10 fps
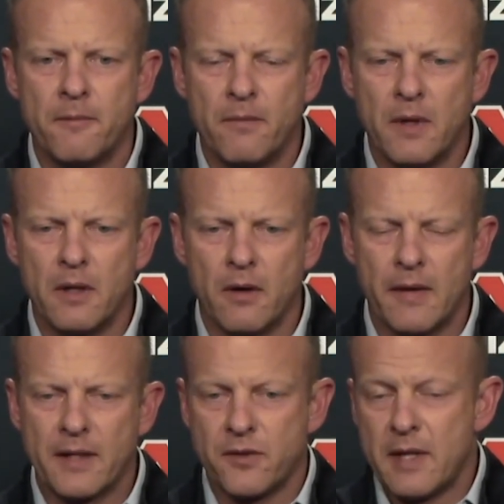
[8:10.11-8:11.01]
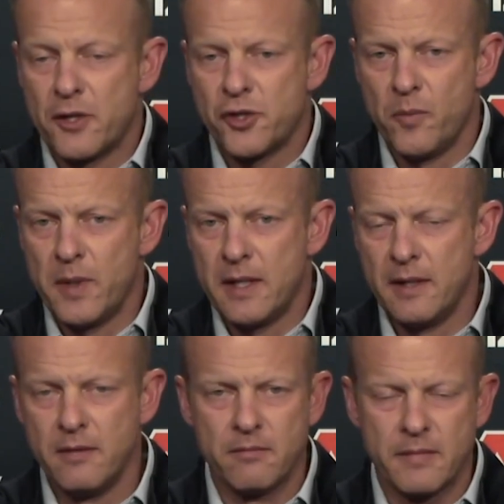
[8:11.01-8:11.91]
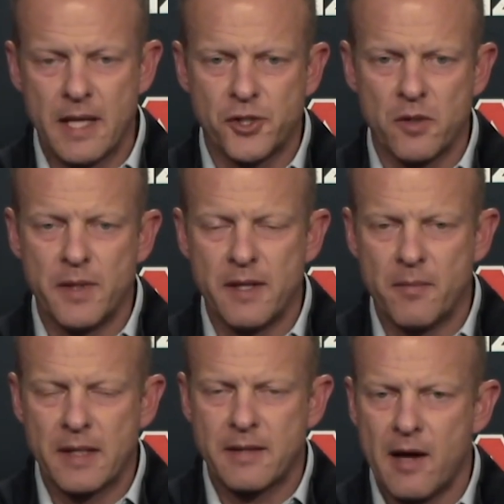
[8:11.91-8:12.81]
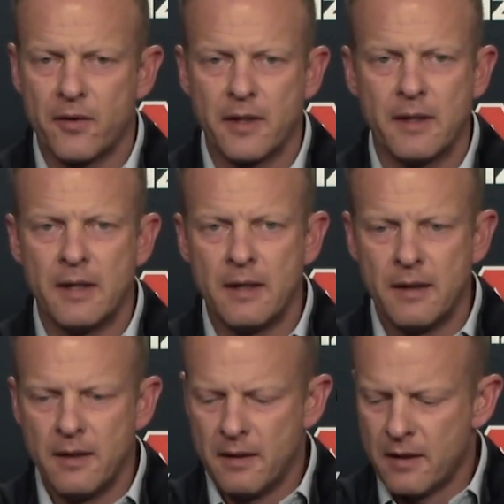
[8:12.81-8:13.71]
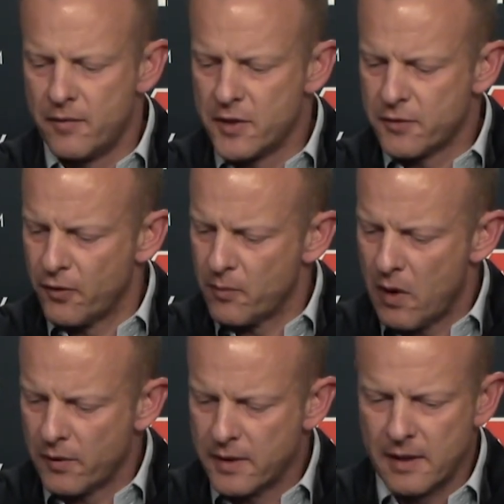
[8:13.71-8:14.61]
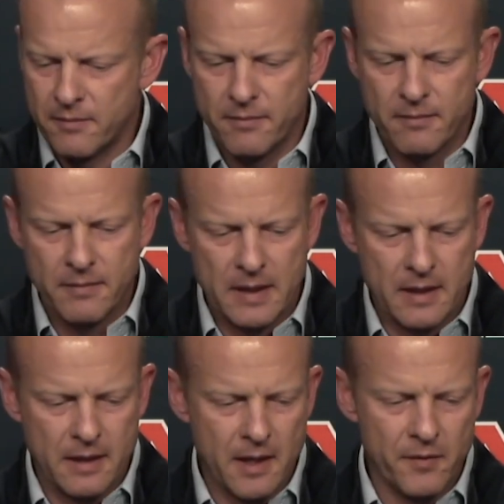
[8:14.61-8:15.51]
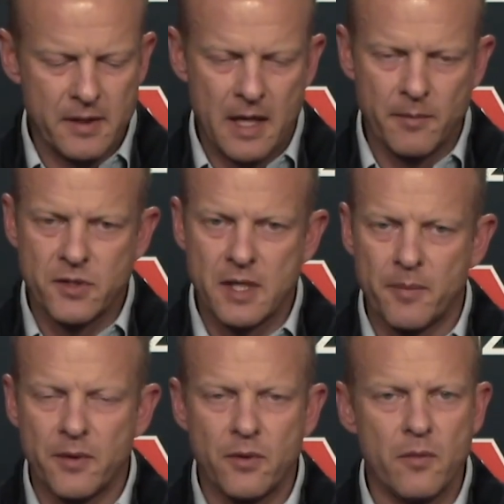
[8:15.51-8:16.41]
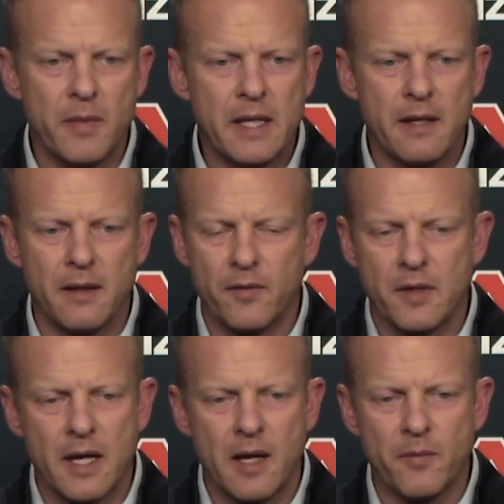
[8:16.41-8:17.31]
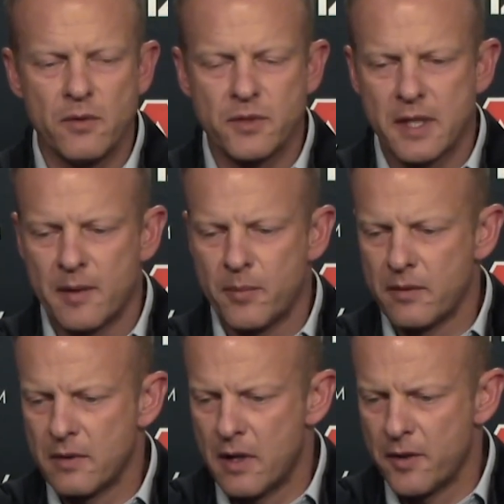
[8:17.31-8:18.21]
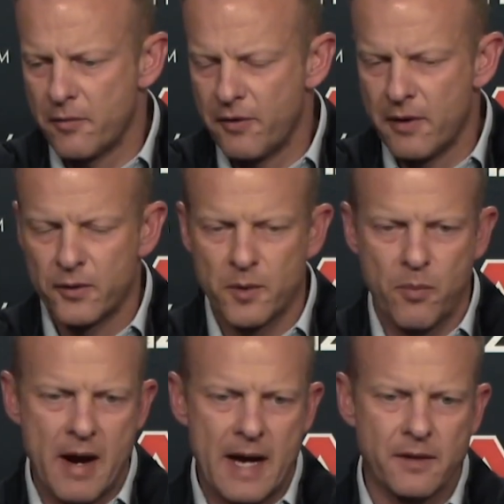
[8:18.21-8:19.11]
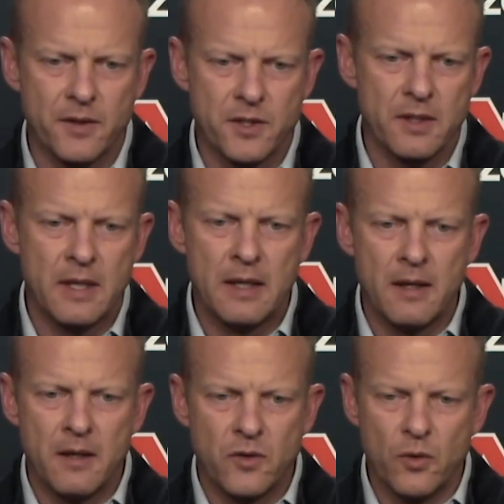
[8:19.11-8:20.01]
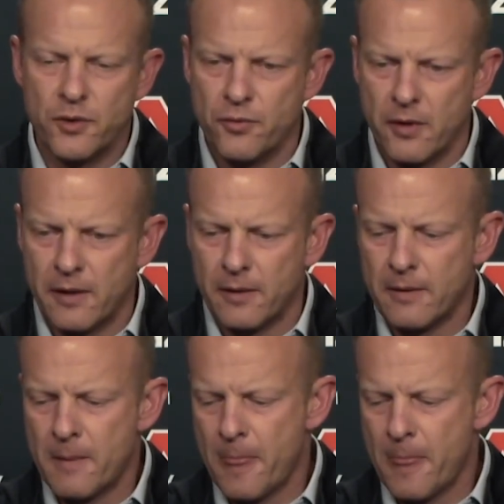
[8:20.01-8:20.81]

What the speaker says: You know, and that should be the mentality of this football team. Every time you step into a meeting, every time you step on the field to practice, do a drill,